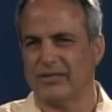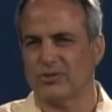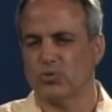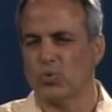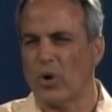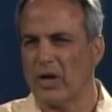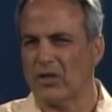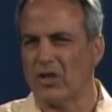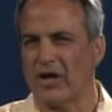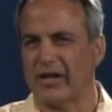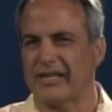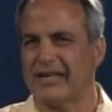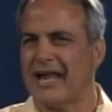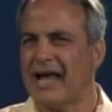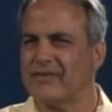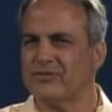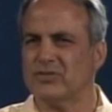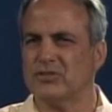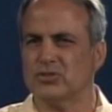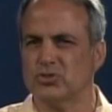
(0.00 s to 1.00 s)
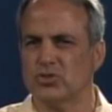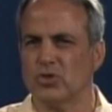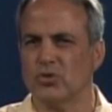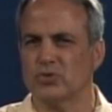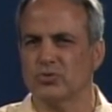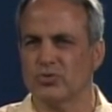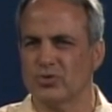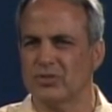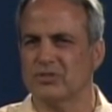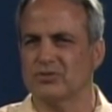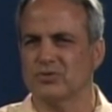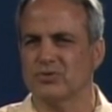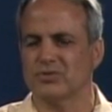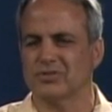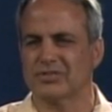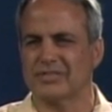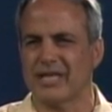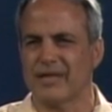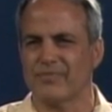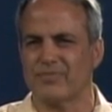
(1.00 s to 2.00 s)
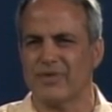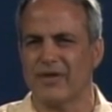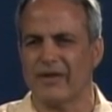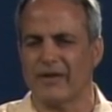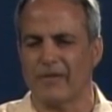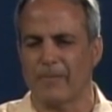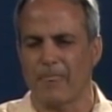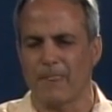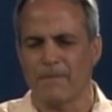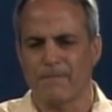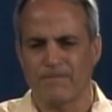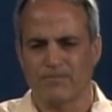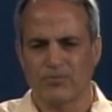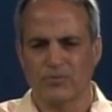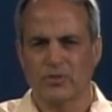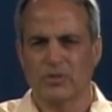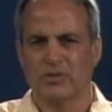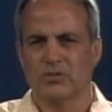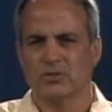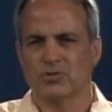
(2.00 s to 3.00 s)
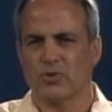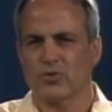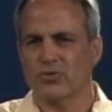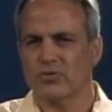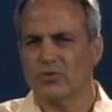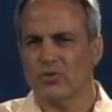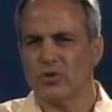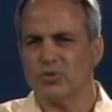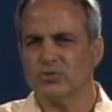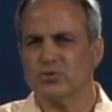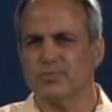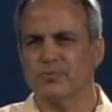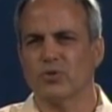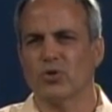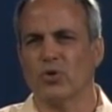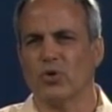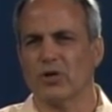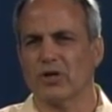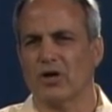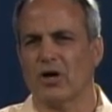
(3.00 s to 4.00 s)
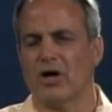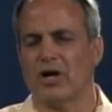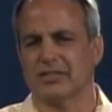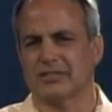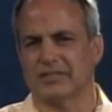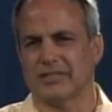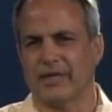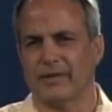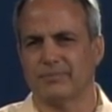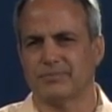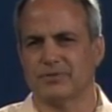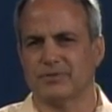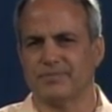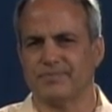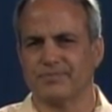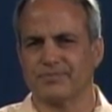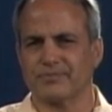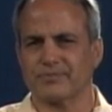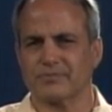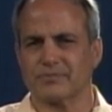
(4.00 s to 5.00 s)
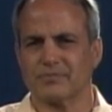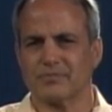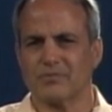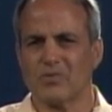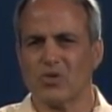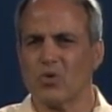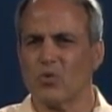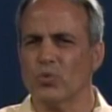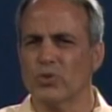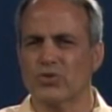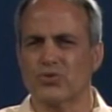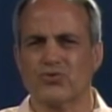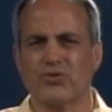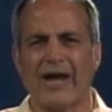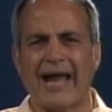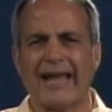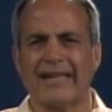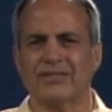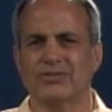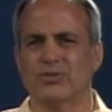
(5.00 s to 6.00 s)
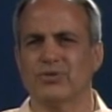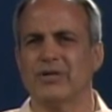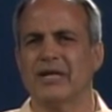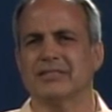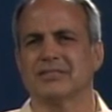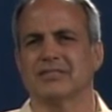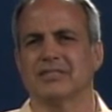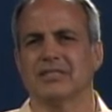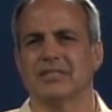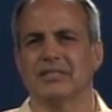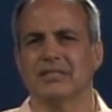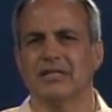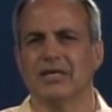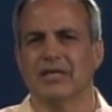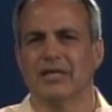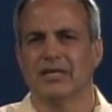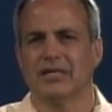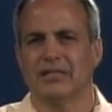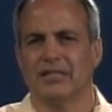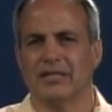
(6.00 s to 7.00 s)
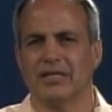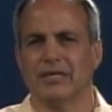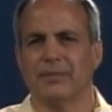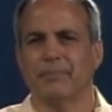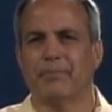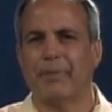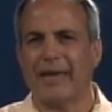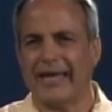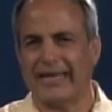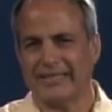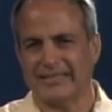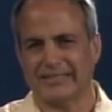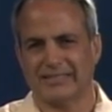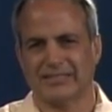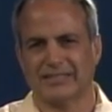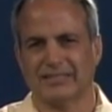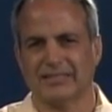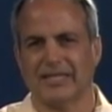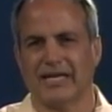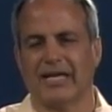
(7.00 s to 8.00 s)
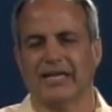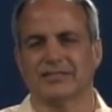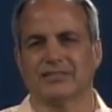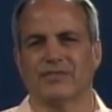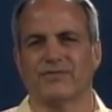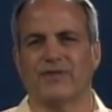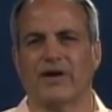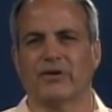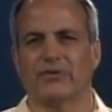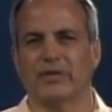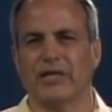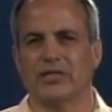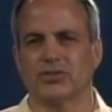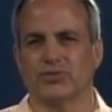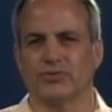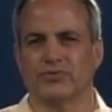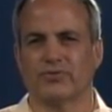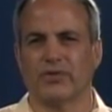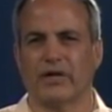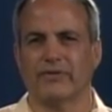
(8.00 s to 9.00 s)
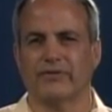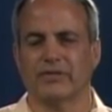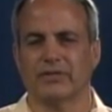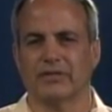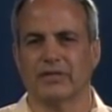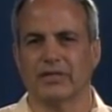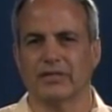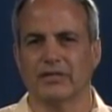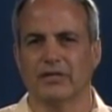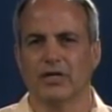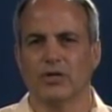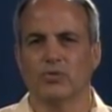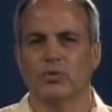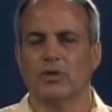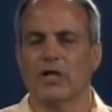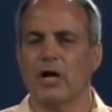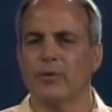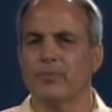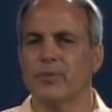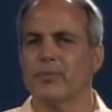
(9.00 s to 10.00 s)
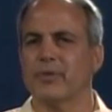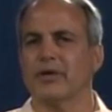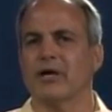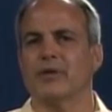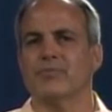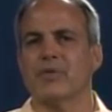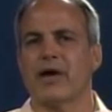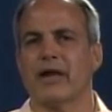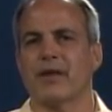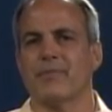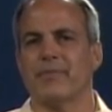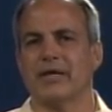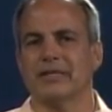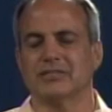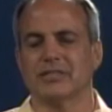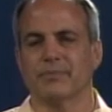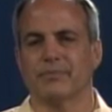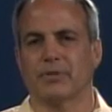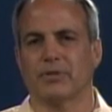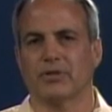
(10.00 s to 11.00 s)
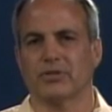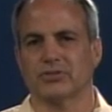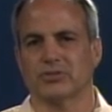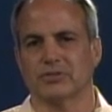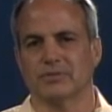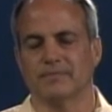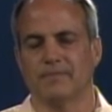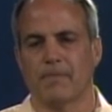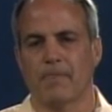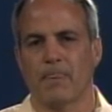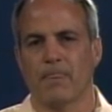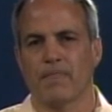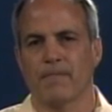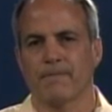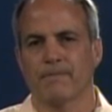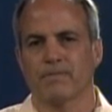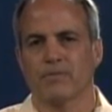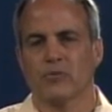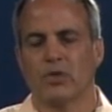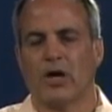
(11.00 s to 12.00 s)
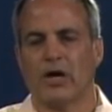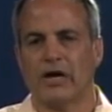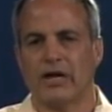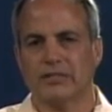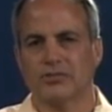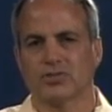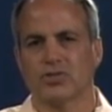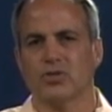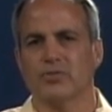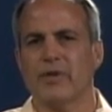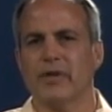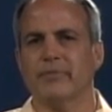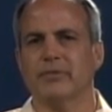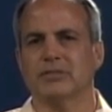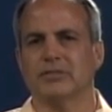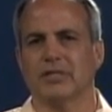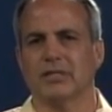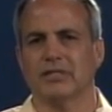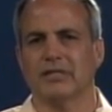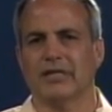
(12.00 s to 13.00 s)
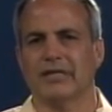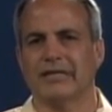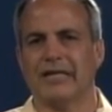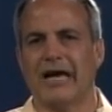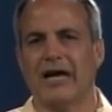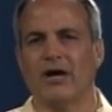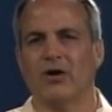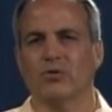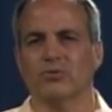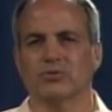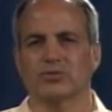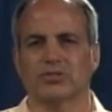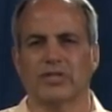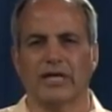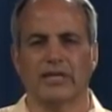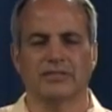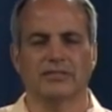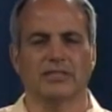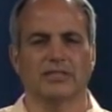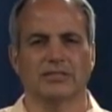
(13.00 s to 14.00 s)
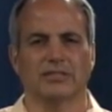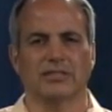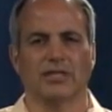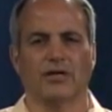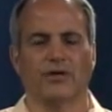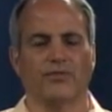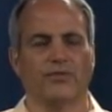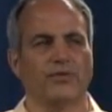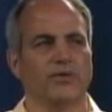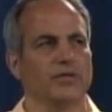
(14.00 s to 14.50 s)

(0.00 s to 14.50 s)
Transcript: dwell on it, and after the show, do the same thing. So those core concepts, with gratitude as the base, as the foundation for everything, will help you become that amazing person. All right, so you may be sitting there now saying to yourself,